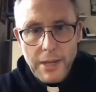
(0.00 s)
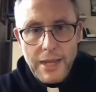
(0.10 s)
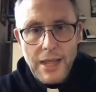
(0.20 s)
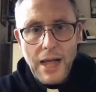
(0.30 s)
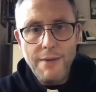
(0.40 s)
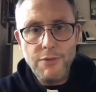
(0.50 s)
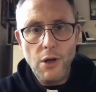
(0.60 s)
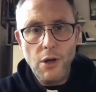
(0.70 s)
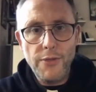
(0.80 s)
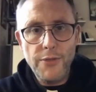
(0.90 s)

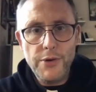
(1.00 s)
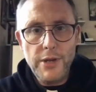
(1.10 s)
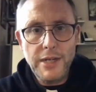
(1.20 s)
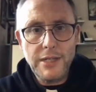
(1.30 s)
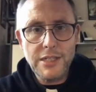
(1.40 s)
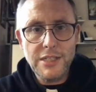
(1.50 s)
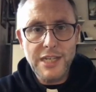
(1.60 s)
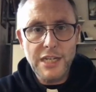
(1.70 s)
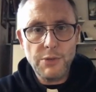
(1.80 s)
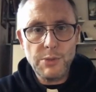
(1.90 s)
So joining
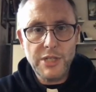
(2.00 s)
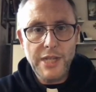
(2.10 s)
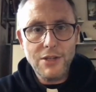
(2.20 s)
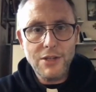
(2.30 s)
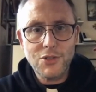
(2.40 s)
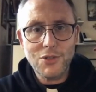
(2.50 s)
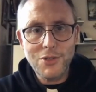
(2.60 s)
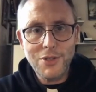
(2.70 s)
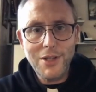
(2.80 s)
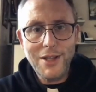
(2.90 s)
me, I've got three
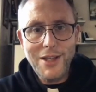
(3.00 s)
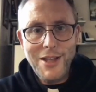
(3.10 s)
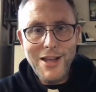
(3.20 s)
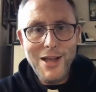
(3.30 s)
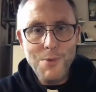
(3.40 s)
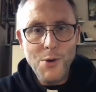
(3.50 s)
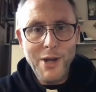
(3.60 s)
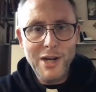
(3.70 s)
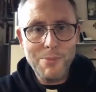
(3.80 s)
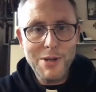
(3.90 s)
distinguished guests
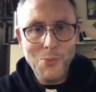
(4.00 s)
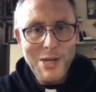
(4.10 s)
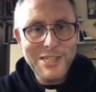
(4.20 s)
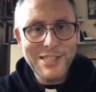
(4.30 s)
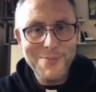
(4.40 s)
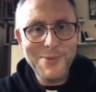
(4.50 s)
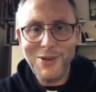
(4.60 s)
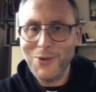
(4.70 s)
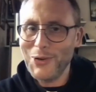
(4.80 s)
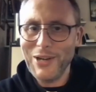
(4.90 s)
who are going to bring the wisdom.
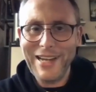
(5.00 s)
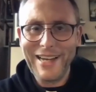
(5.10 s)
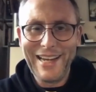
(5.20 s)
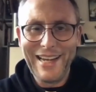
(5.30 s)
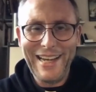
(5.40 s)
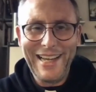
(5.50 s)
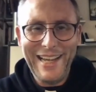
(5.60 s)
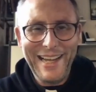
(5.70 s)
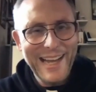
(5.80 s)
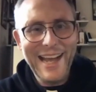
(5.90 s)
Oh,
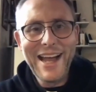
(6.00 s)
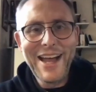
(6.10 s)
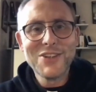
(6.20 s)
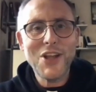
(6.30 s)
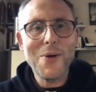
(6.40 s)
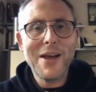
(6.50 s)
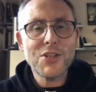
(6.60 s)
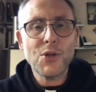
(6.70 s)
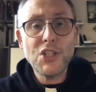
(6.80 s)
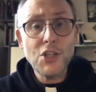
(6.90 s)
so
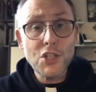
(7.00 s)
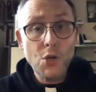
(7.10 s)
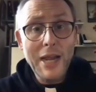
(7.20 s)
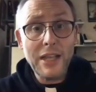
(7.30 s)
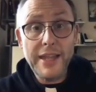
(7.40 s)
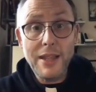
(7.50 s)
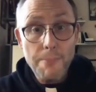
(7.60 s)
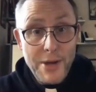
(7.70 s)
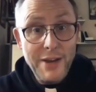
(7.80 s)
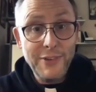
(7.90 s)
could you just
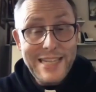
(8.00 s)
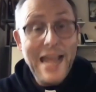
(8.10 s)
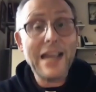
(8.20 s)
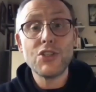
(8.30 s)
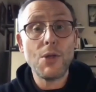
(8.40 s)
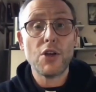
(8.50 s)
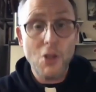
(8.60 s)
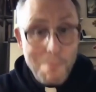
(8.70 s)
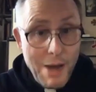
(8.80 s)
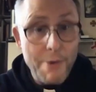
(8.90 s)
briefly tell us who you are? So
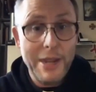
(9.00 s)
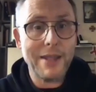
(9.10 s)
Mary,